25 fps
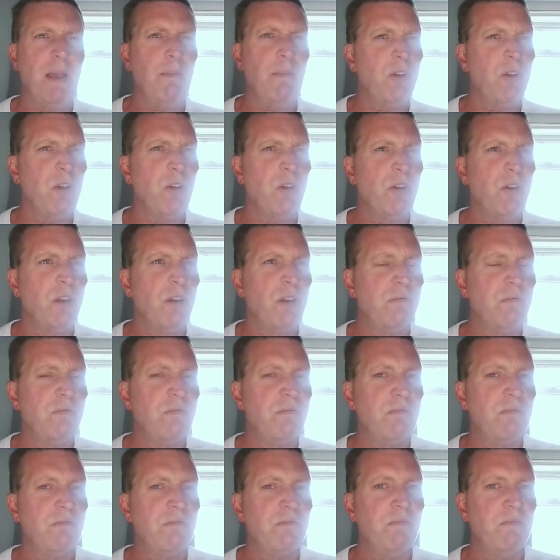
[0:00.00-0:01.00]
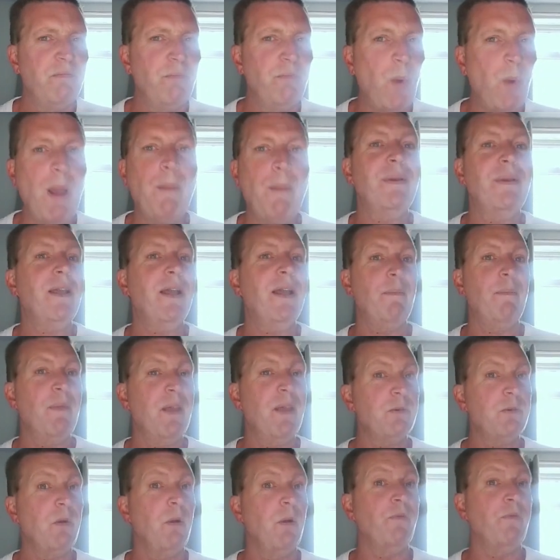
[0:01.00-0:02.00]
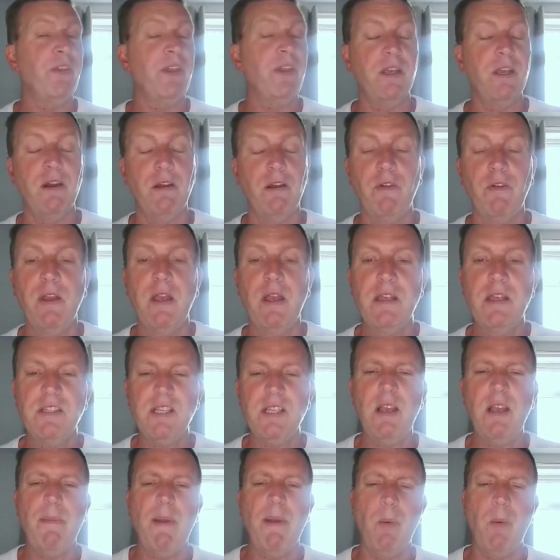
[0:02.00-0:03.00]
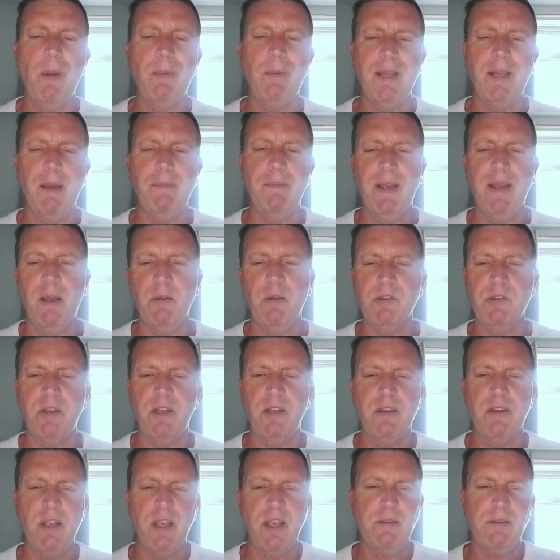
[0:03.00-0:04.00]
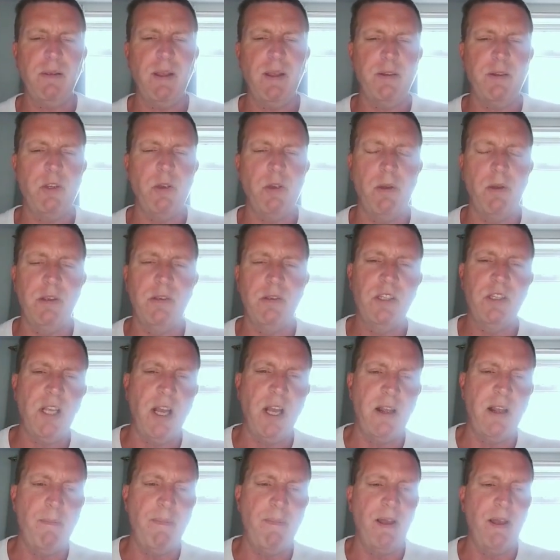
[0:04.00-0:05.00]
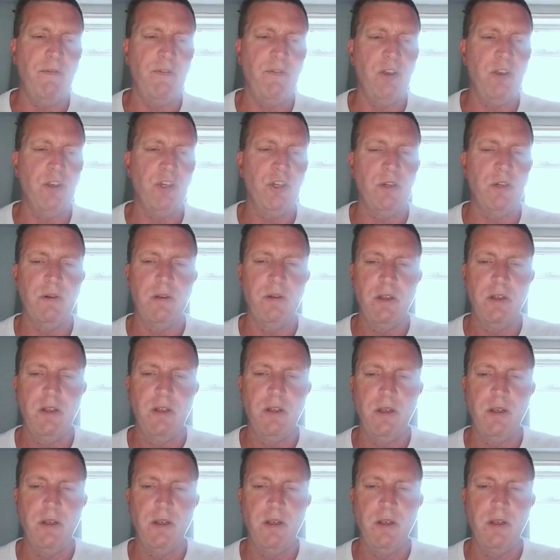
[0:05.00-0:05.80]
camcorder. Webcam, that's what I'm thinking of. Slightly better webcam now, so I do a slightly better version.